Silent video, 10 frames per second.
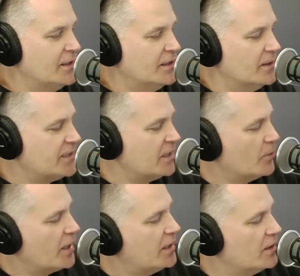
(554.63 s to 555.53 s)
Let me take a
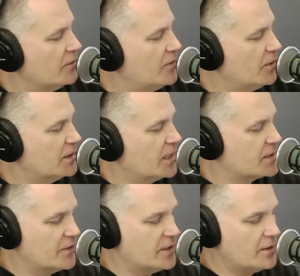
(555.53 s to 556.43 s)
break here. If you want to text
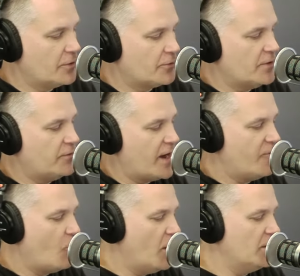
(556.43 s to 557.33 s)
for anything,
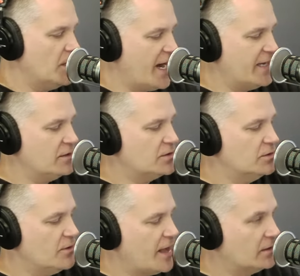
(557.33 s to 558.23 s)

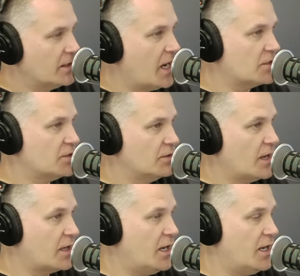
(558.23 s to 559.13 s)
35192,
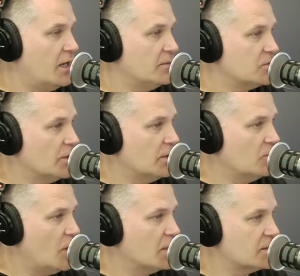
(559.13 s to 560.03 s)
alancoxshow.com is where you'd
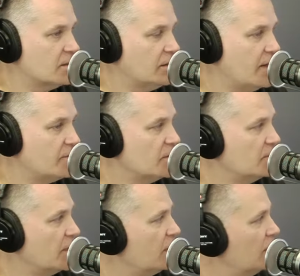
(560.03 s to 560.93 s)
watch us on the live stream
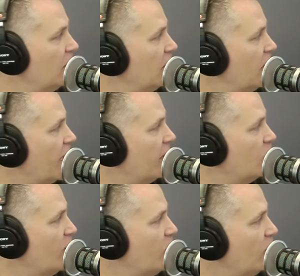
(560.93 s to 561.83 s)
there. And
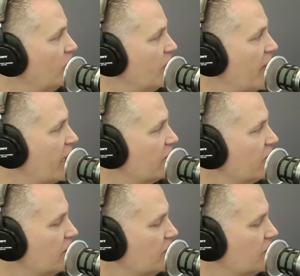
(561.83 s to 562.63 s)
we will be back after these.